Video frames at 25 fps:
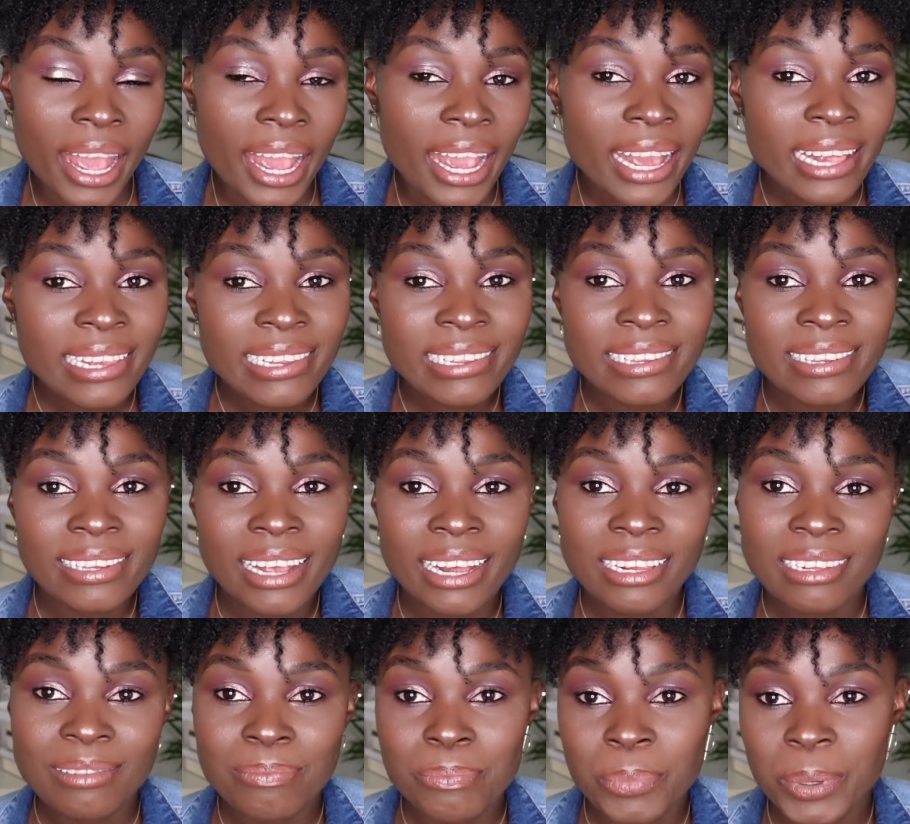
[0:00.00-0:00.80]
it's
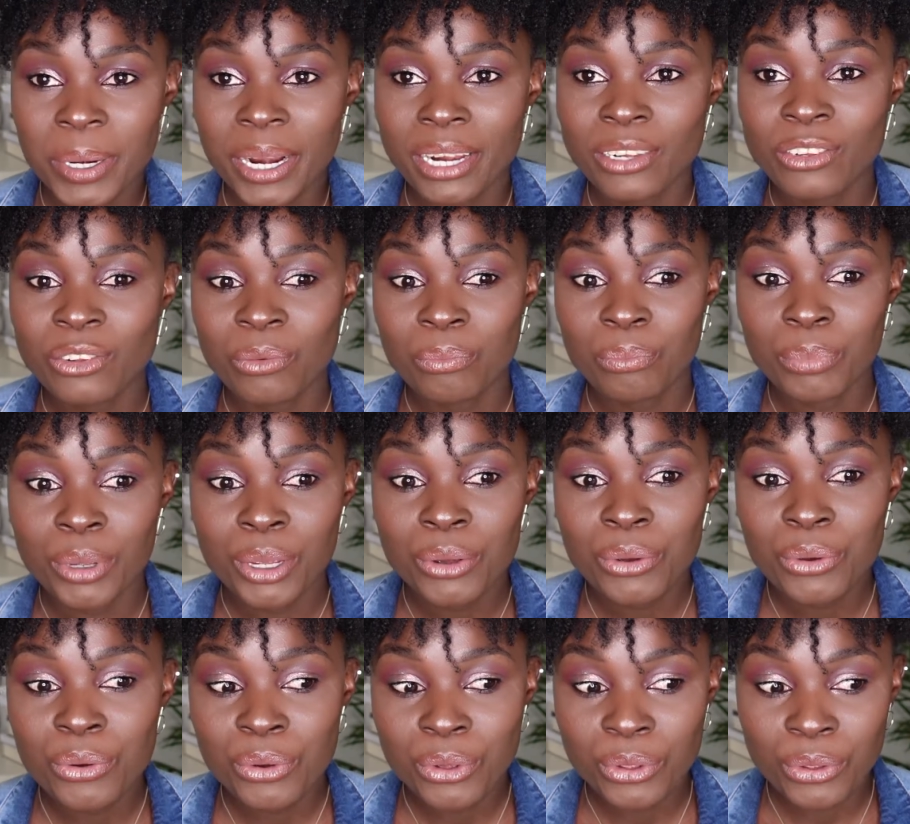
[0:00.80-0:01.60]
just better to be
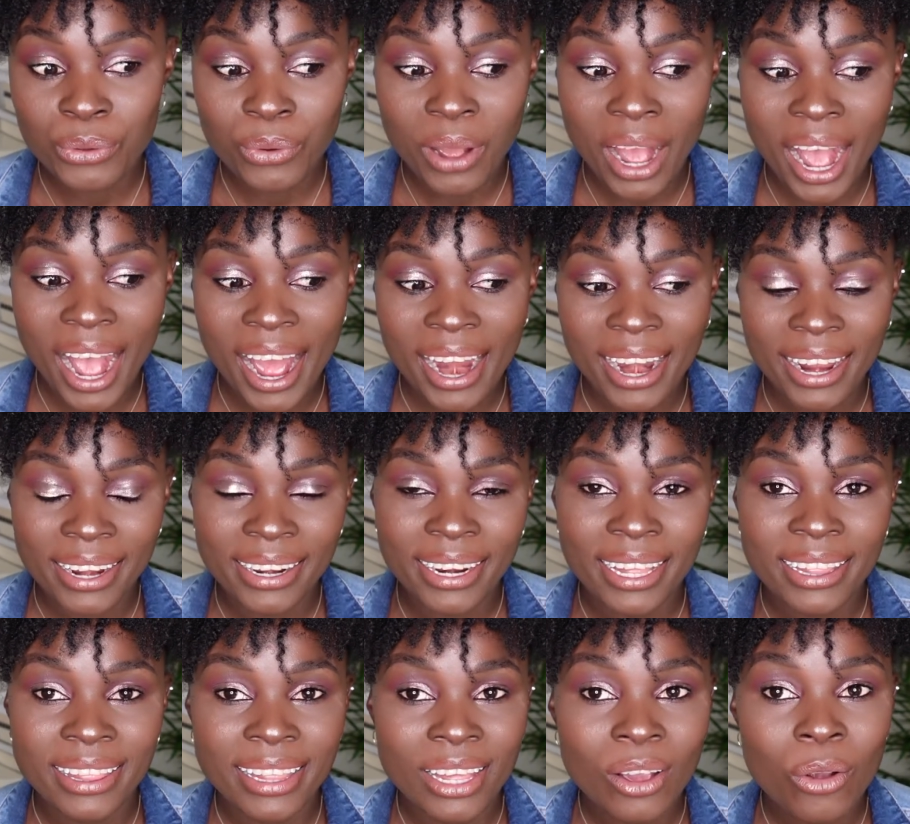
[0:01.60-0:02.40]
who you are,
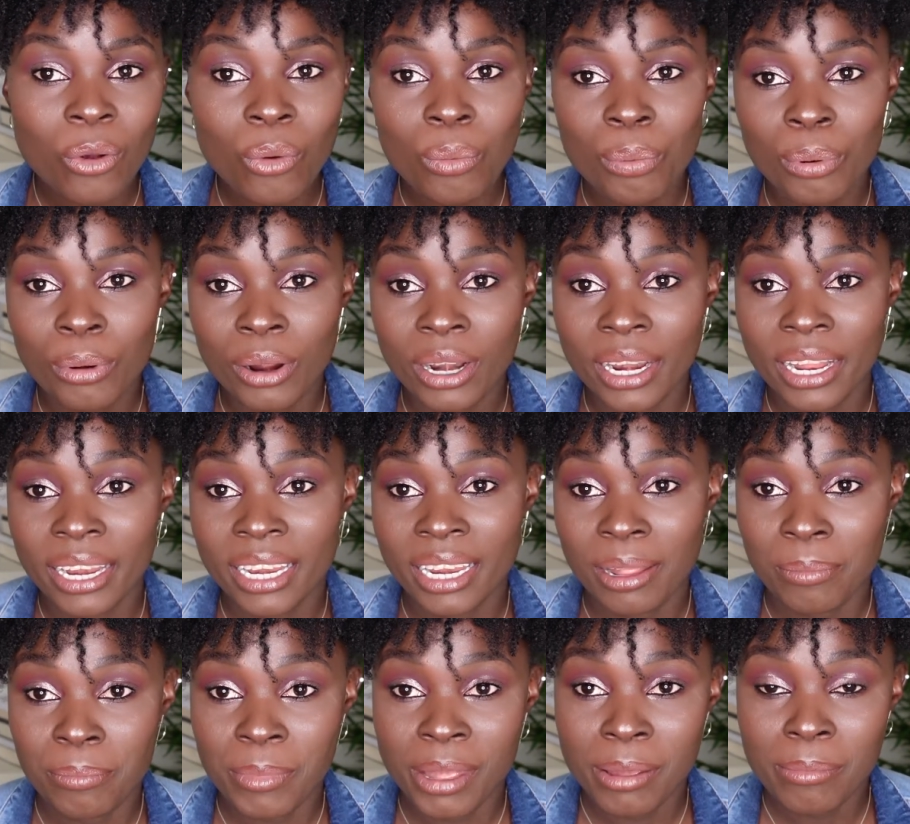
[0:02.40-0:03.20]
and I think upole
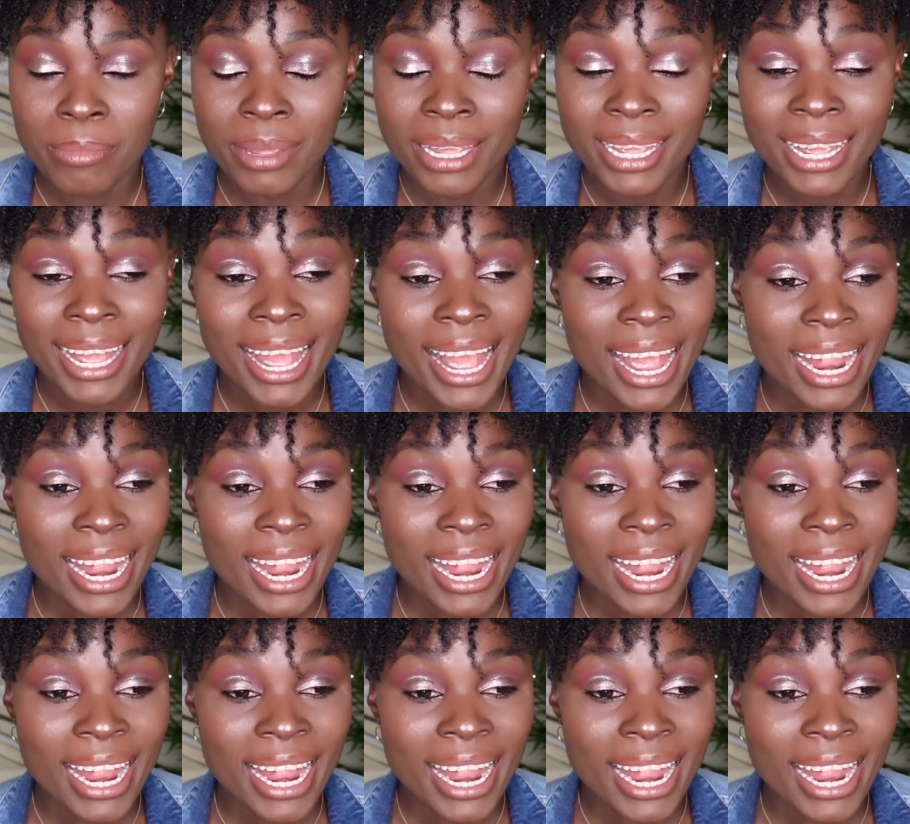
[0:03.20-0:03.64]
ni mimi